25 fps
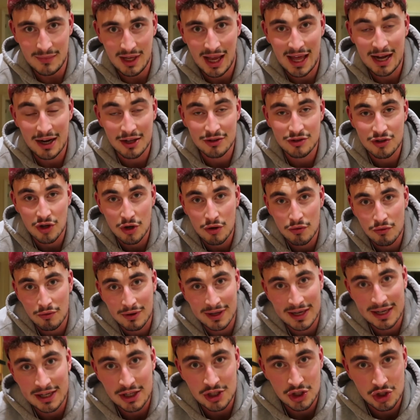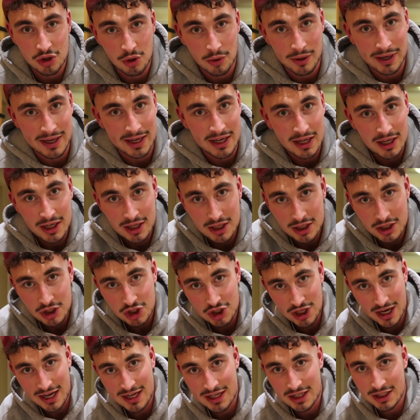And I do really enjoy
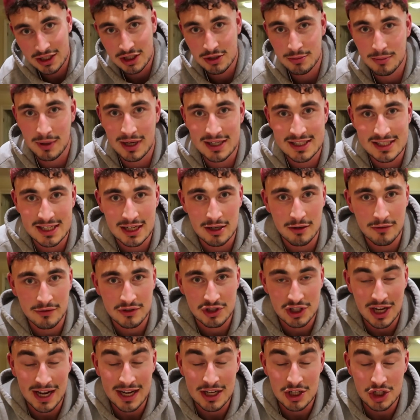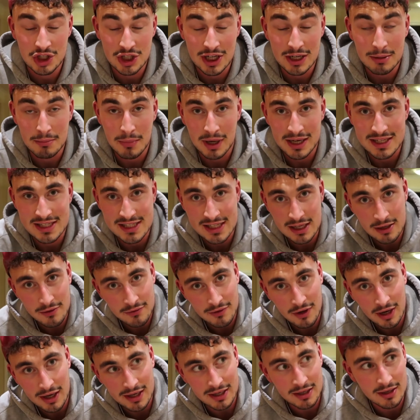challenging
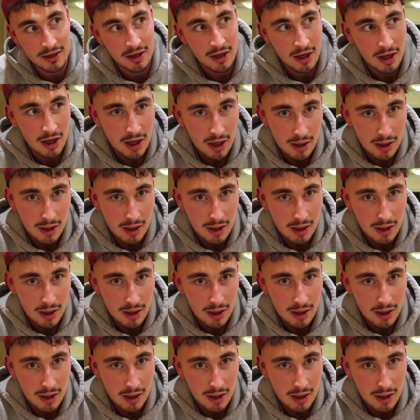myself, like,